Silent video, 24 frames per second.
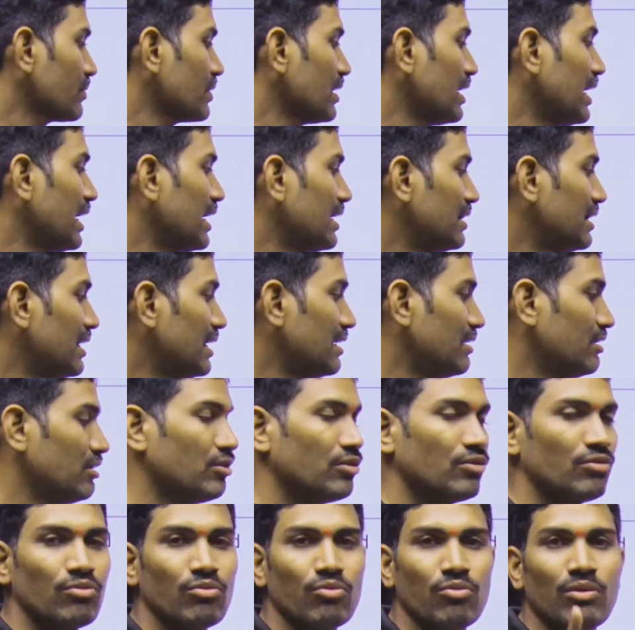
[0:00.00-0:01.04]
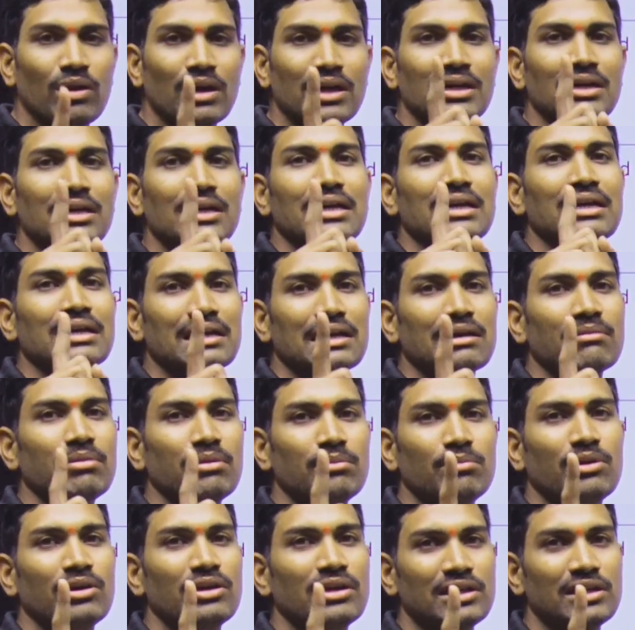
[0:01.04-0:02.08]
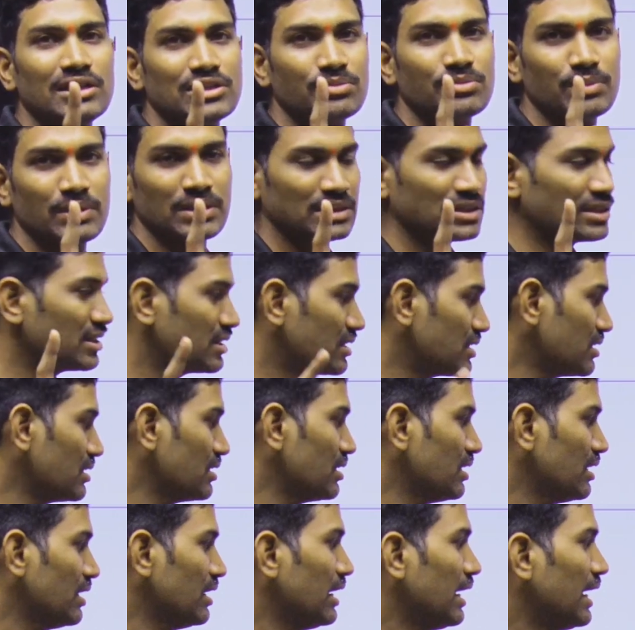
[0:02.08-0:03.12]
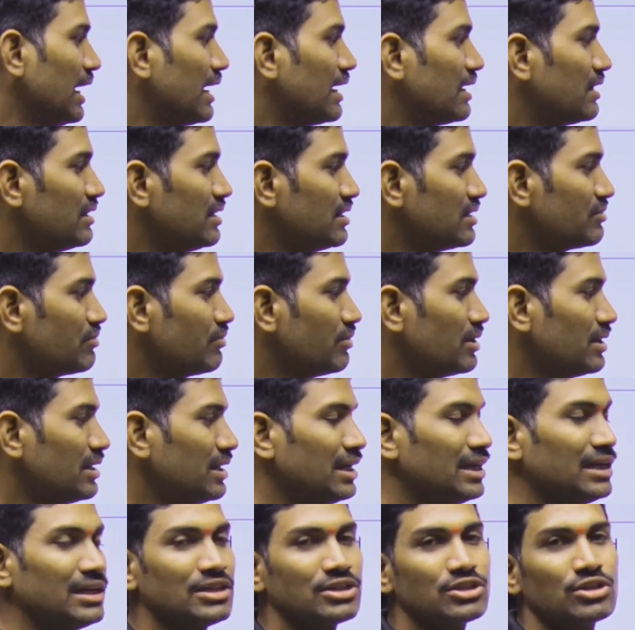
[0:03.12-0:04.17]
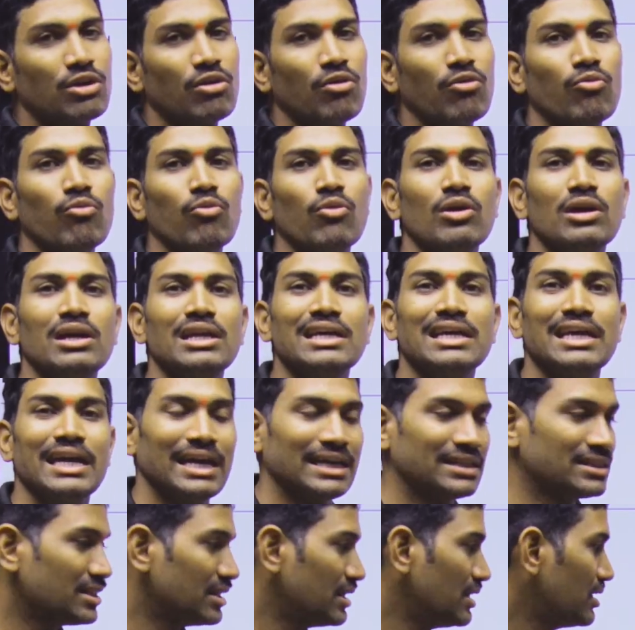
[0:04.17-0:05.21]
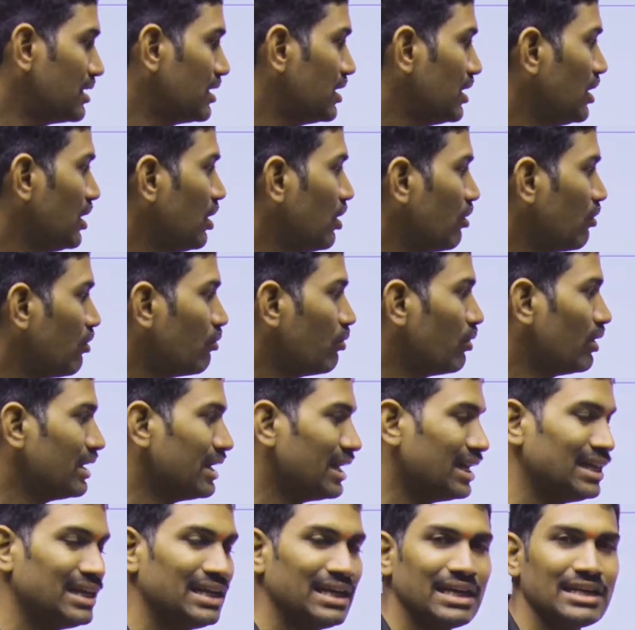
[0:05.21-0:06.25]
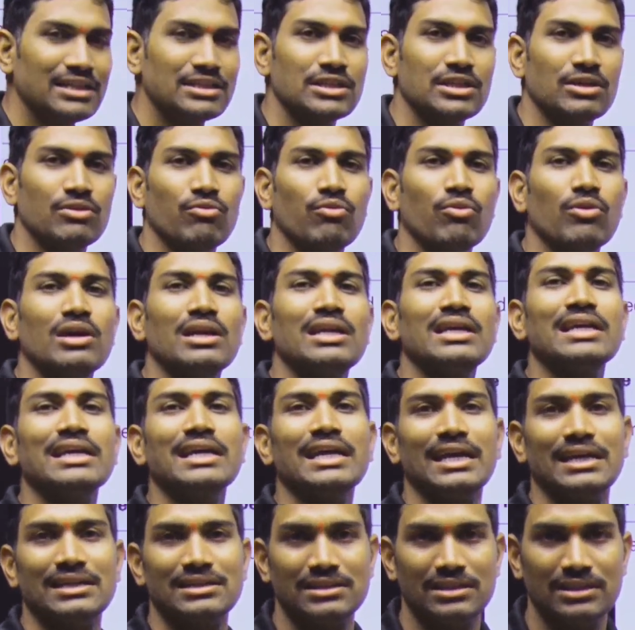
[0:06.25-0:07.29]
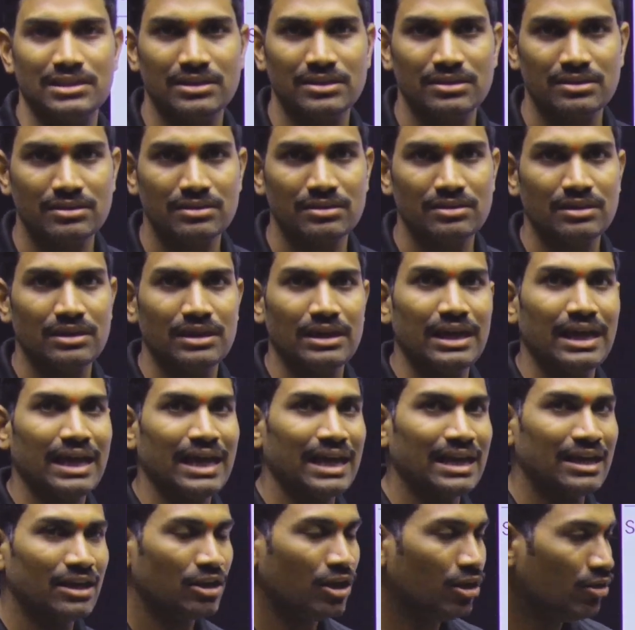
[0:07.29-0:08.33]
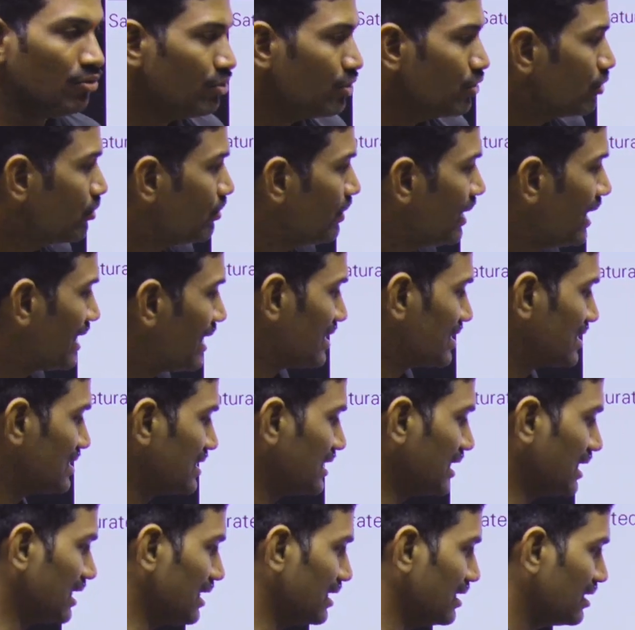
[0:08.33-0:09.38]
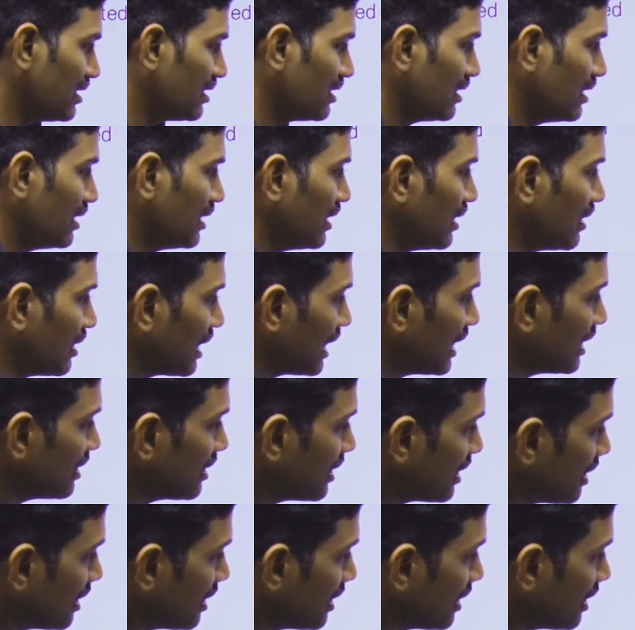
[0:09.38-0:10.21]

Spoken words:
and then one double bond is present. And this one is oleic acid. OLEAC, oleic acid. And now you may understand in the